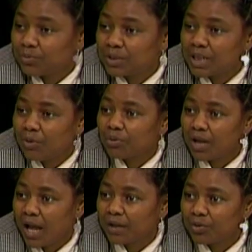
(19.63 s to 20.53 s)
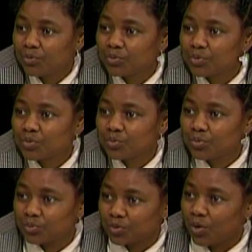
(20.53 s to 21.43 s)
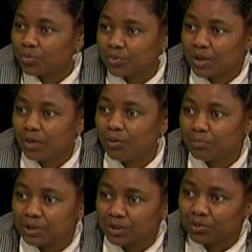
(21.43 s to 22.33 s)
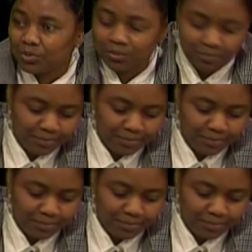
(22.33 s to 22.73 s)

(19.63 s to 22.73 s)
which I would like you to talk to the Commission to.